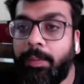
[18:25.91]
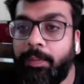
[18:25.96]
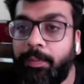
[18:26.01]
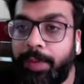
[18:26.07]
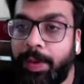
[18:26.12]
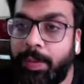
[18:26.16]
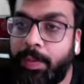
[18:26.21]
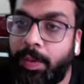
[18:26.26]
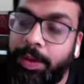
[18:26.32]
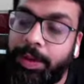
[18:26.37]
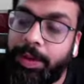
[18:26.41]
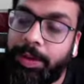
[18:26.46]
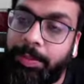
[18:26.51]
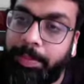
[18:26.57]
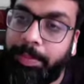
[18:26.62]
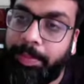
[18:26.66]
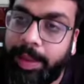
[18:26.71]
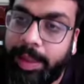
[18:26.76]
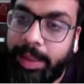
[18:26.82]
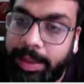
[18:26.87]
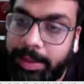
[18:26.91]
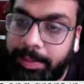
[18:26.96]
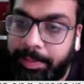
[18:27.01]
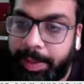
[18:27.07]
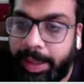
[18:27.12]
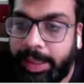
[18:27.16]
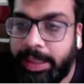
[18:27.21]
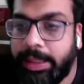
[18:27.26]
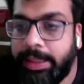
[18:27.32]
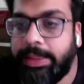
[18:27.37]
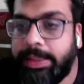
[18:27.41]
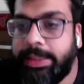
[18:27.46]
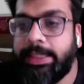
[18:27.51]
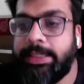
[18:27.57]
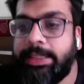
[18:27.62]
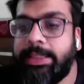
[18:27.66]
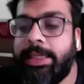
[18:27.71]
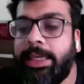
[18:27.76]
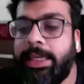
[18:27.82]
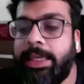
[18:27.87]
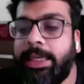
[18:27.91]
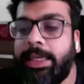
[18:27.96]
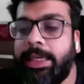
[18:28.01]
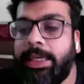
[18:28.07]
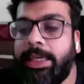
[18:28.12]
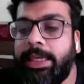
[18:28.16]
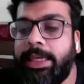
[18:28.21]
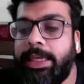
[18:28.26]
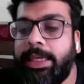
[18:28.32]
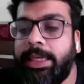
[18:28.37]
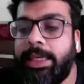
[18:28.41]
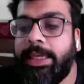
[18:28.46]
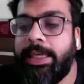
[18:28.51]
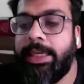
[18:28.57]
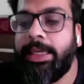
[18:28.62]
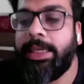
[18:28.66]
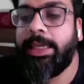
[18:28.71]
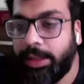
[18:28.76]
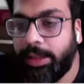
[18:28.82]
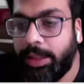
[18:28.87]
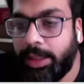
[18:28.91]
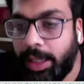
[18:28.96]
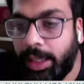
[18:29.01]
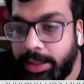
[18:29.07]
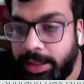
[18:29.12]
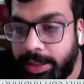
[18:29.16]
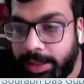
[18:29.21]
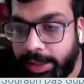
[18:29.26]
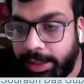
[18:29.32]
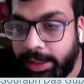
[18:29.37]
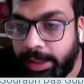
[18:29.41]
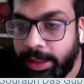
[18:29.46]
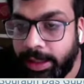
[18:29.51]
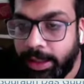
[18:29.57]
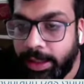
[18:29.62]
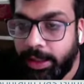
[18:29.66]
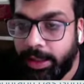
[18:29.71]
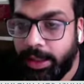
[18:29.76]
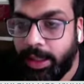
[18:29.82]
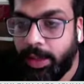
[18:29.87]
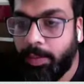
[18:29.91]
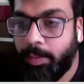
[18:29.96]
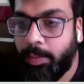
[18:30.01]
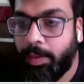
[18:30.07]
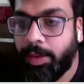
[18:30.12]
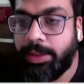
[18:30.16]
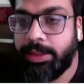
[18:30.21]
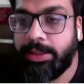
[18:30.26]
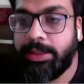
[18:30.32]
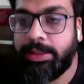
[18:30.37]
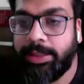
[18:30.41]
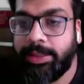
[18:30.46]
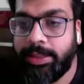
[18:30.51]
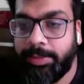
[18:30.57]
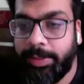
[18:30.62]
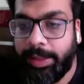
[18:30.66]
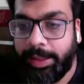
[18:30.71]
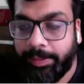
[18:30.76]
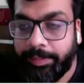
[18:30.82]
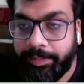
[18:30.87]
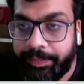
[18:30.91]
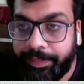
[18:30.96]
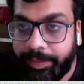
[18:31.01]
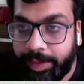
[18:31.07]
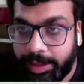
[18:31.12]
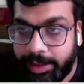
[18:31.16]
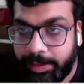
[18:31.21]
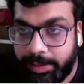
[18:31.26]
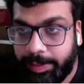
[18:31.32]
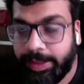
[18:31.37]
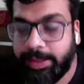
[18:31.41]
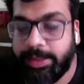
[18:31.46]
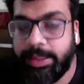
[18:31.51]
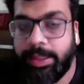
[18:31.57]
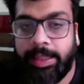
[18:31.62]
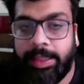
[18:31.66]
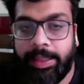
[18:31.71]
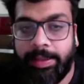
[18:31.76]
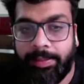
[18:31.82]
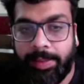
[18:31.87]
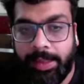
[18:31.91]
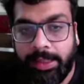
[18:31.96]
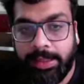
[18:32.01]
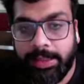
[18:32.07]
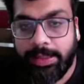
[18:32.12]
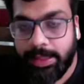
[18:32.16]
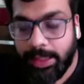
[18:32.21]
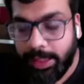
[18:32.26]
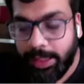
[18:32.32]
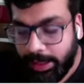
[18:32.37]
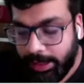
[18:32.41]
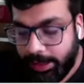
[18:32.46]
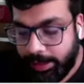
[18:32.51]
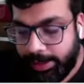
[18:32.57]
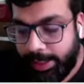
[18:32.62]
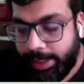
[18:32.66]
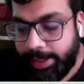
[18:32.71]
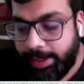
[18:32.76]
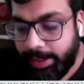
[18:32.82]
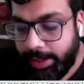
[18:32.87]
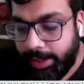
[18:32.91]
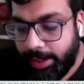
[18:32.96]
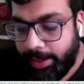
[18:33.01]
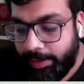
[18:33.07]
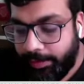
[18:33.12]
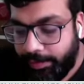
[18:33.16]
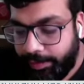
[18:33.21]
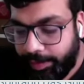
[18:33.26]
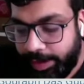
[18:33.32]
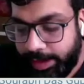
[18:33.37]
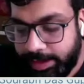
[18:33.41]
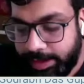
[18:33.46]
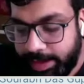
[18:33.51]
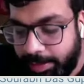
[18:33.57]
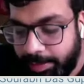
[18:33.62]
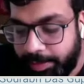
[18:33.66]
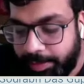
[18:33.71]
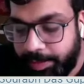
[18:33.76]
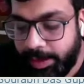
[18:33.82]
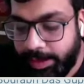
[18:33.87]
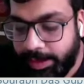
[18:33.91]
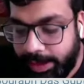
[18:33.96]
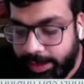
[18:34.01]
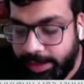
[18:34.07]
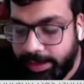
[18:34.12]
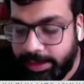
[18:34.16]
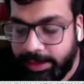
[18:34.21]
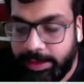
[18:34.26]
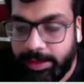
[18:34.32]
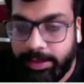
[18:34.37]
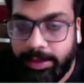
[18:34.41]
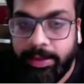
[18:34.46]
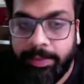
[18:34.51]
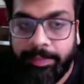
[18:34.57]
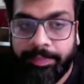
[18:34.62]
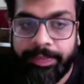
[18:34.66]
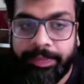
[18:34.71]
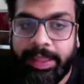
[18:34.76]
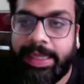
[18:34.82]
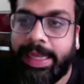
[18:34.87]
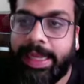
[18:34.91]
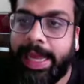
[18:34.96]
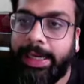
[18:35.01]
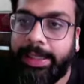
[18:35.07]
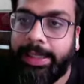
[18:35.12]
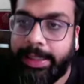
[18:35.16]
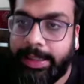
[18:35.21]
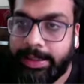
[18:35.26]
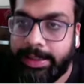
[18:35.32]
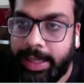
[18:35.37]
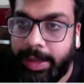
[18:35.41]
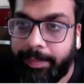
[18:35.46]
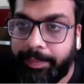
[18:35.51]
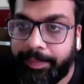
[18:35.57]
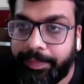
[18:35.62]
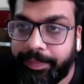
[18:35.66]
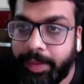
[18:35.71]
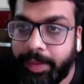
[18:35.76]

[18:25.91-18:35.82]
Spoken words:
we want to build better testing modules for the country. Now, what does this mean? This basically means that, for example, there is the CAT exam.